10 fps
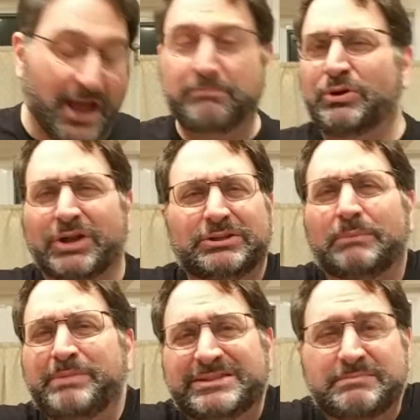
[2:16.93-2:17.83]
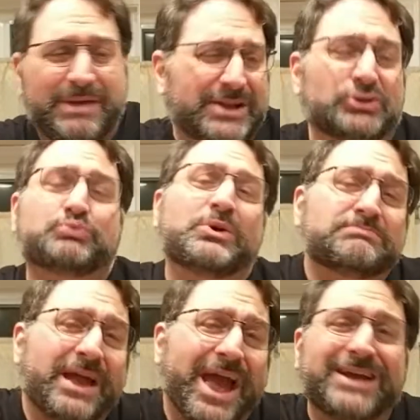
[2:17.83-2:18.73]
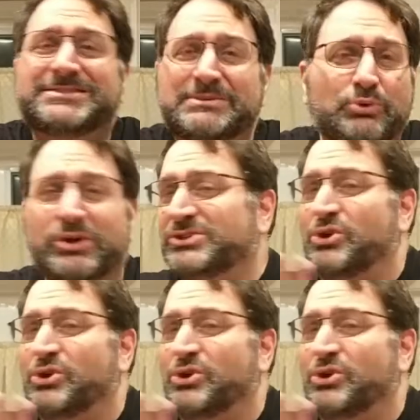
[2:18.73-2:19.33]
I put it on little pizza bagels with my eggs in the morning.